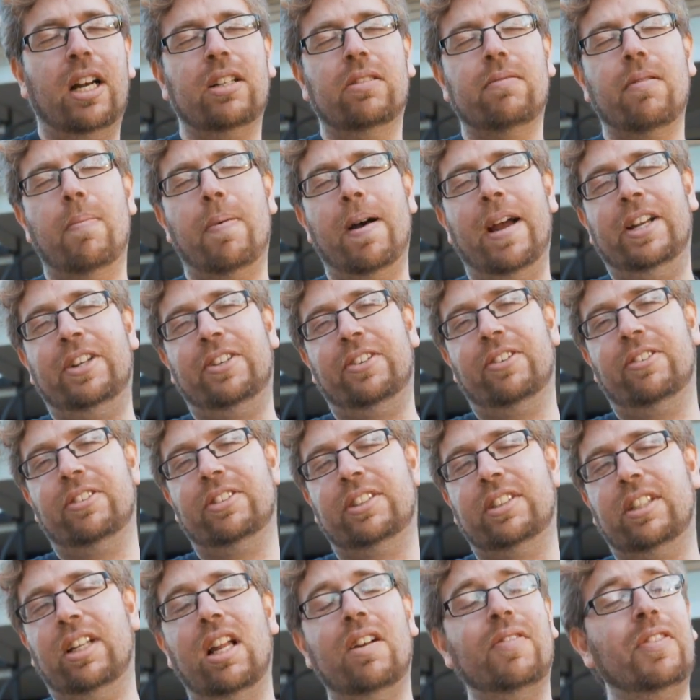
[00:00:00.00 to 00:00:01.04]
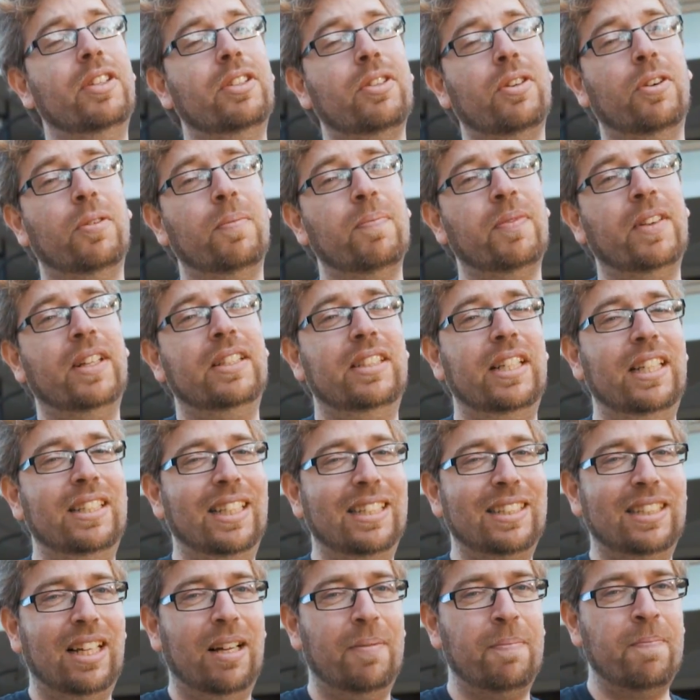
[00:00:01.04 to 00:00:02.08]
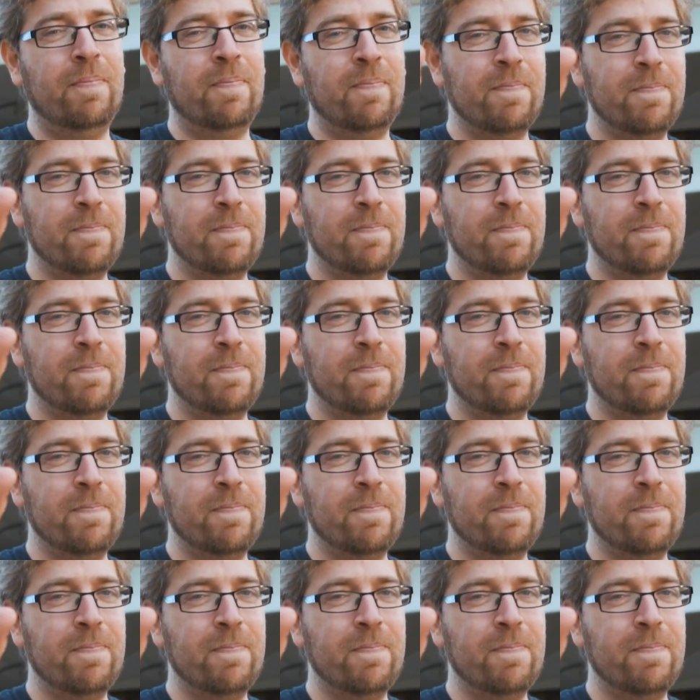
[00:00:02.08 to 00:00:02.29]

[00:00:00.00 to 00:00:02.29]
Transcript: to all my Patreons. Love yous all. See you next time.